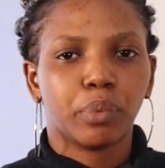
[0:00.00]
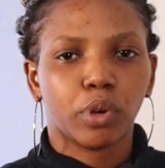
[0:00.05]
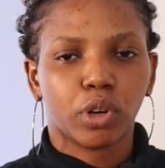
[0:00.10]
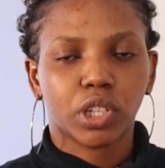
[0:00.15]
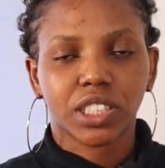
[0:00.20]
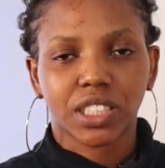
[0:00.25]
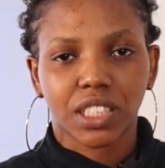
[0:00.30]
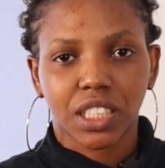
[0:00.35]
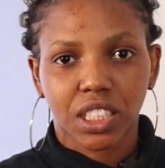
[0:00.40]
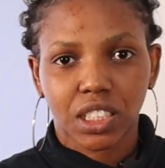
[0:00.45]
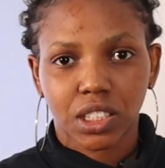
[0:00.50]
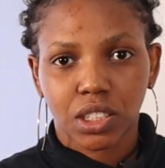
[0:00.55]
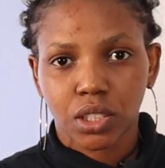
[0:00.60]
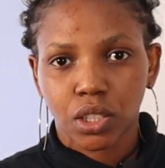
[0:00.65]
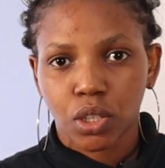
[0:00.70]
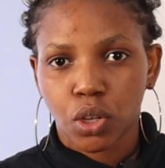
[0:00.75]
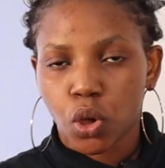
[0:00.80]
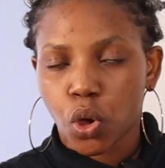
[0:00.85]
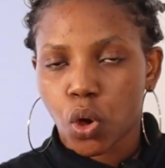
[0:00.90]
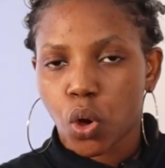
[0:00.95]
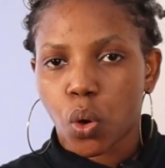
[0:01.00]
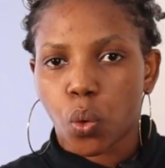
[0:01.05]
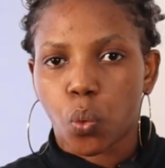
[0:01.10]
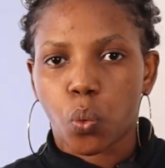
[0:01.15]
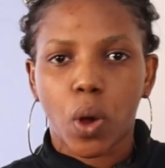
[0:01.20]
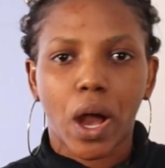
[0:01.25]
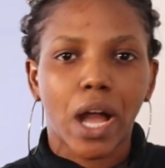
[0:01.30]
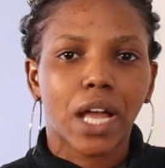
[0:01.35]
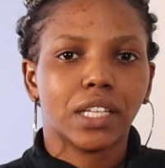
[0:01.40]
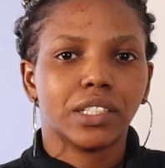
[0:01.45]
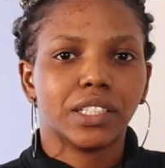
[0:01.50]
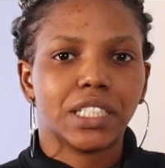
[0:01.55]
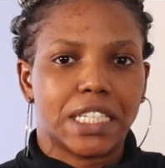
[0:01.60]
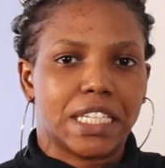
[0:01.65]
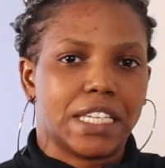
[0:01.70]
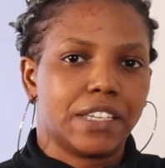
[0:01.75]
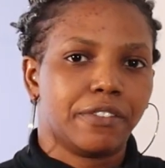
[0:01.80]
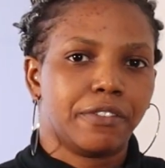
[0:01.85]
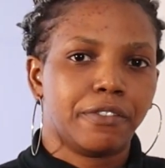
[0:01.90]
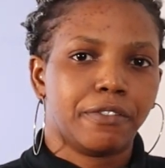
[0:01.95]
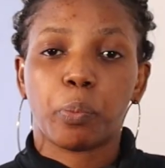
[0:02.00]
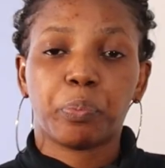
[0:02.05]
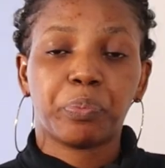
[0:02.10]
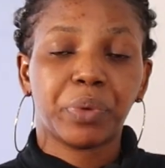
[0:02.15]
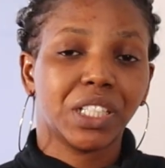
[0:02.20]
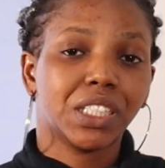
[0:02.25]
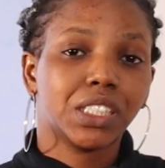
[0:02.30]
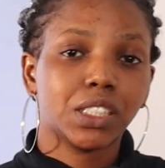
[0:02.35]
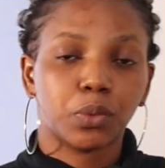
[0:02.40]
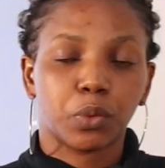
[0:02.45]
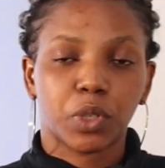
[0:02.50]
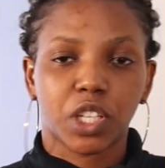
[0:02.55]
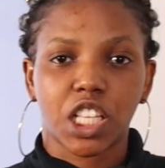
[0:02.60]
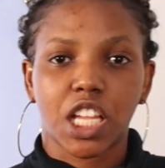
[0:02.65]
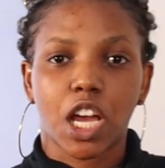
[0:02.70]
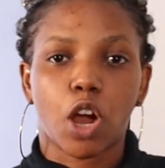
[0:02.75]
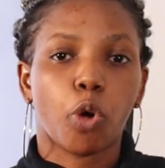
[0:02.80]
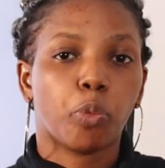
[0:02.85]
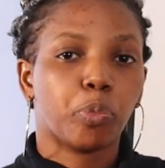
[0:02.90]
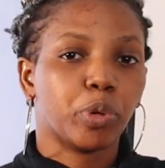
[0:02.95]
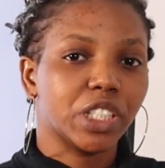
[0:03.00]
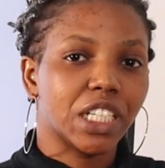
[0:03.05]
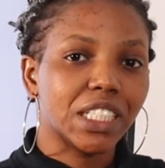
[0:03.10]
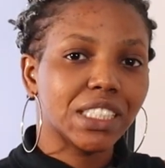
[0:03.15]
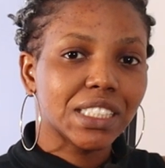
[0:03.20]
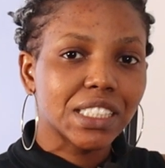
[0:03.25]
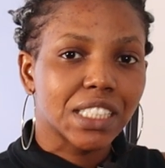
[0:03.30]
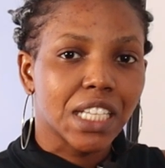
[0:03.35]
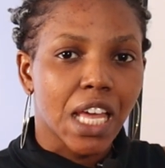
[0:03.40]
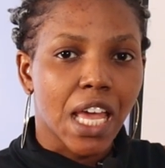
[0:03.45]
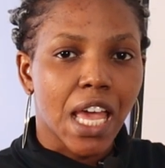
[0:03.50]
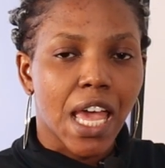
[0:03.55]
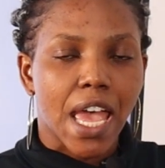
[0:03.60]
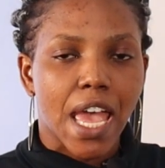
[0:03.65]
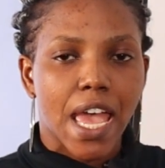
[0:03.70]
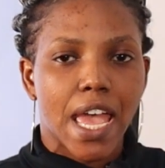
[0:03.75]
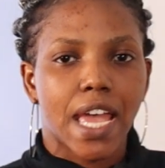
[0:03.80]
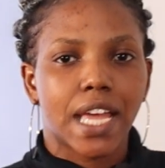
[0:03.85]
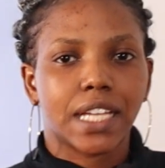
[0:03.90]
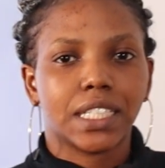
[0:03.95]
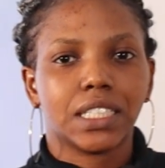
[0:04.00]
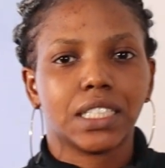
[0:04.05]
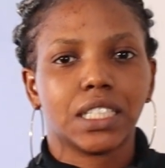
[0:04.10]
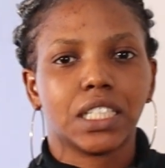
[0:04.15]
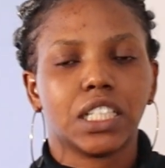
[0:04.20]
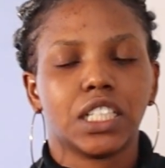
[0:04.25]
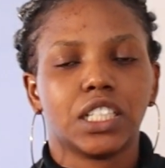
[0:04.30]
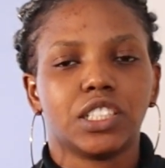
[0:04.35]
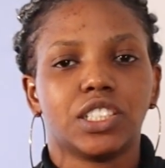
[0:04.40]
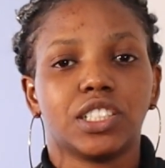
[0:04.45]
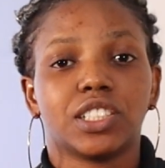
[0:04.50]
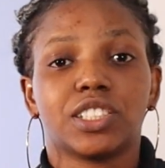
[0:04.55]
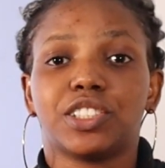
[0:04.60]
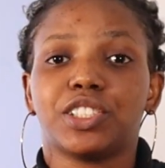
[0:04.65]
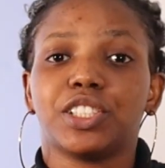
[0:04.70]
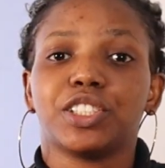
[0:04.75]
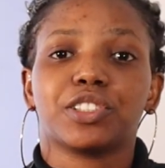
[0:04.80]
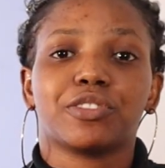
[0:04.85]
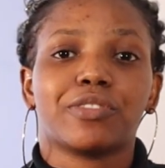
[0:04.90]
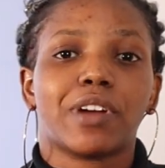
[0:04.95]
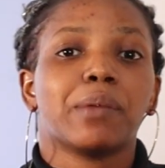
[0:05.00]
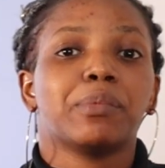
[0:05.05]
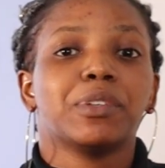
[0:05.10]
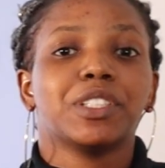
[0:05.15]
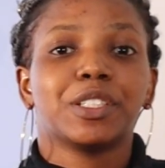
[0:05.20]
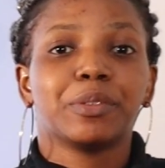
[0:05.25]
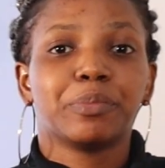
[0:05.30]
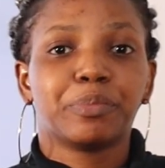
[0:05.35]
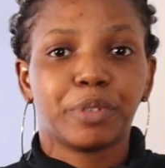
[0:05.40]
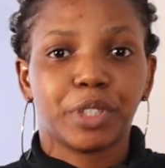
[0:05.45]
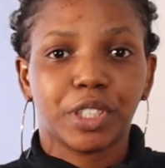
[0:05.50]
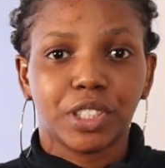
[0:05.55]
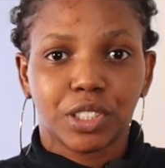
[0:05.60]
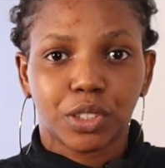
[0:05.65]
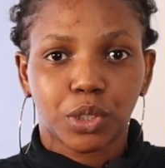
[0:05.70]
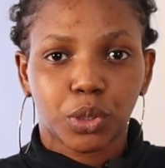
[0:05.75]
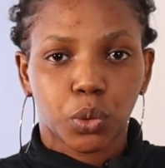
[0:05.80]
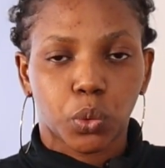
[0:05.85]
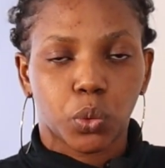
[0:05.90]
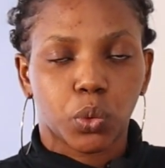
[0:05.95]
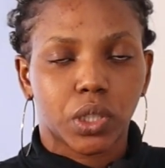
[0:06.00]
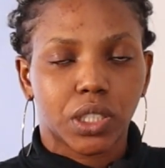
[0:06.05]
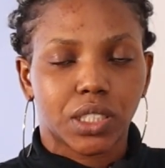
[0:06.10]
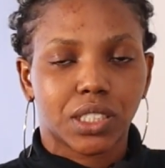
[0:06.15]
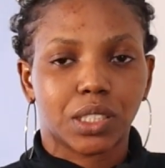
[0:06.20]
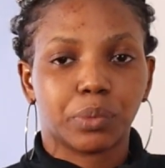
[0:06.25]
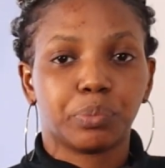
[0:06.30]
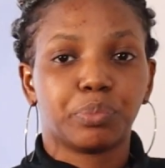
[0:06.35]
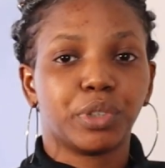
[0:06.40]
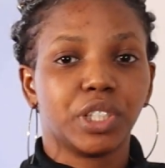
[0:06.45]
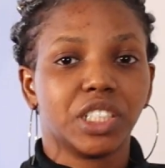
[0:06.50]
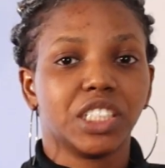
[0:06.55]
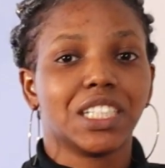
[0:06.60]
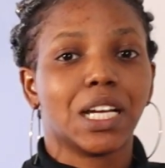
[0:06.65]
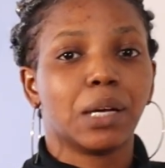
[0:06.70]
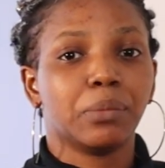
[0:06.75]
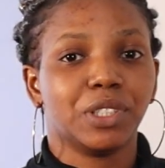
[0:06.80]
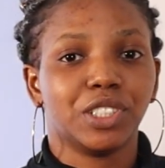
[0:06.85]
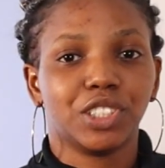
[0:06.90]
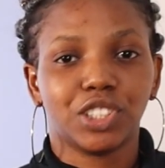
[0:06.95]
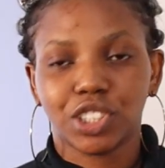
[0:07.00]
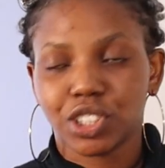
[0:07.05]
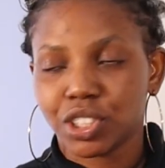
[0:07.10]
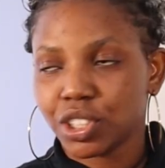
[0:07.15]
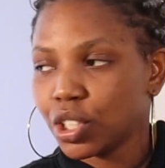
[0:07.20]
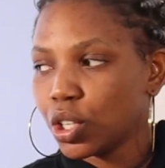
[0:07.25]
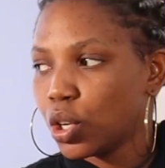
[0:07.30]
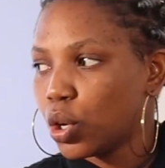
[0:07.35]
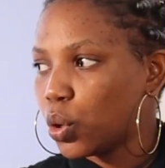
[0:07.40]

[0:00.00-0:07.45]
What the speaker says: boxers while they compete with their opponents, and it is describing the brain, so it's the brain damage.